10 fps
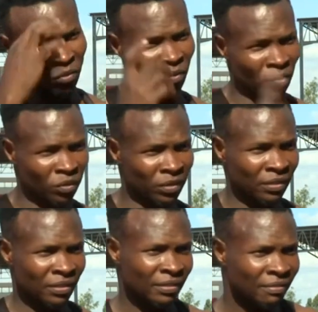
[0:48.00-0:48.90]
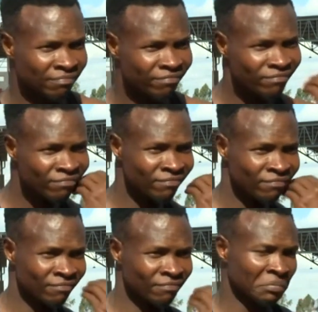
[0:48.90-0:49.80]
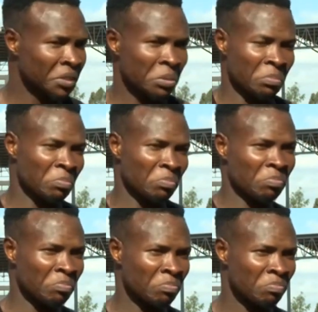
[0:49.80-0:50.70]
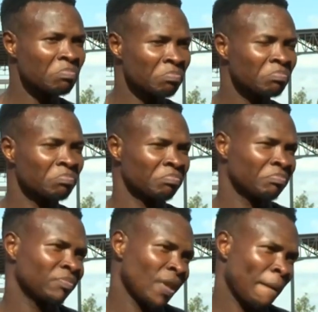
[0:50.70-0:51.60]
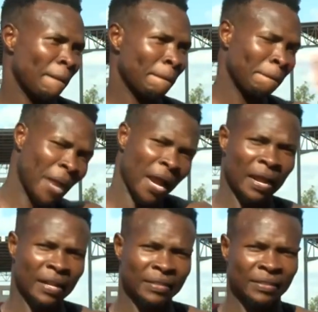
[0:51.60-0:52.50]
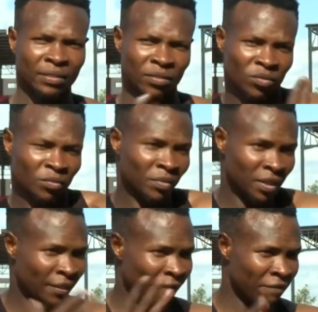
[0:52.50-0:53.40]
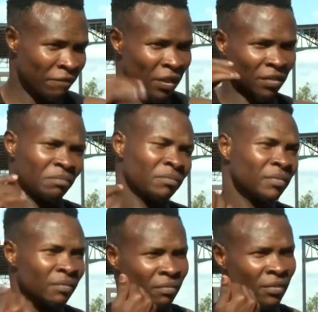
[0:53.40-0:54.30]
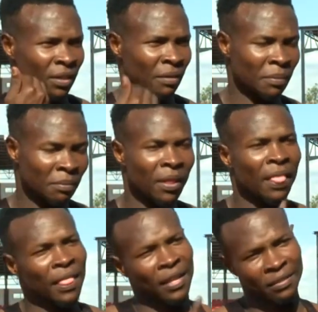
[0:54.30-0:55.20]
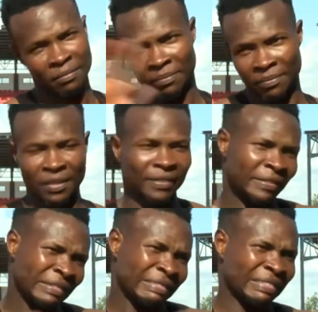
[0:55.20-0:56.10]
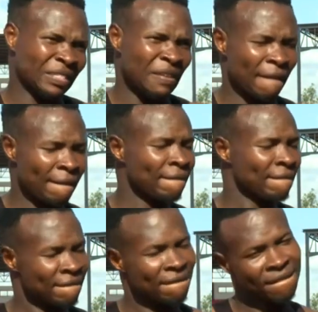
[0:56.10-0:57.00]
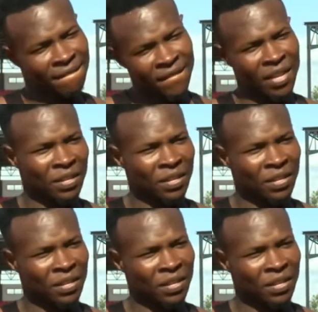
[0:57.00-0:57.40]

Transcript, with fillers: because I, I, I because I, I there's a time I missed an opportunity running back because I had a problem with my leg. But now that I'm back and in